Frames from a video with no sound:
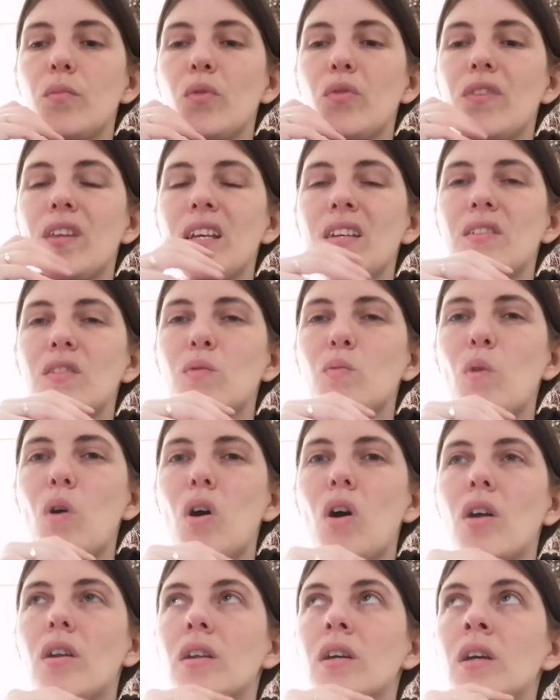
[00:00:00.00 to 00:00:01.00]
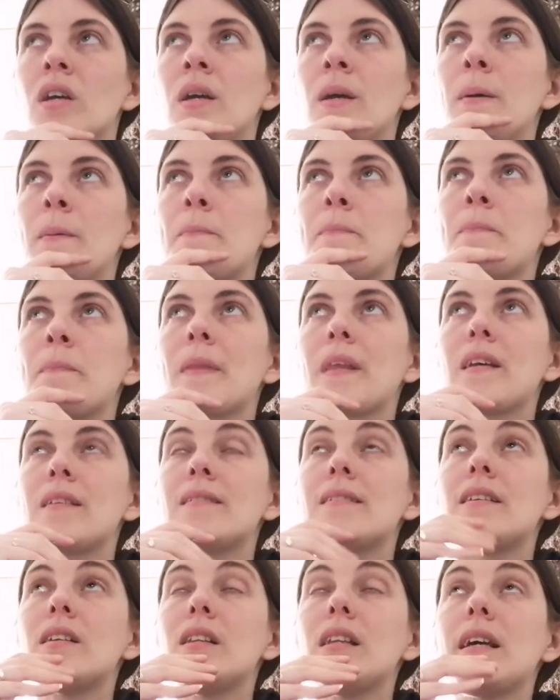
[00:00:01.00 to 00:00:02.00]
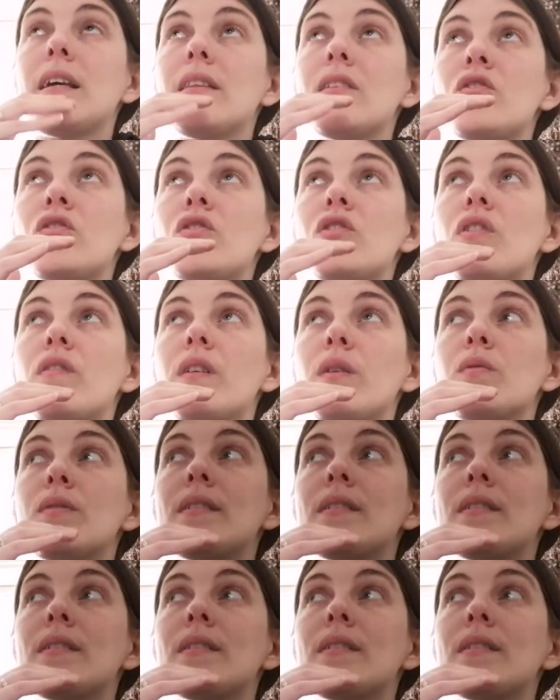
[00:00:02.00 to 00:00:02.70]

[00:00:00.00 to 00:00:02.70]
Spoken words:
but this one, I still like the story.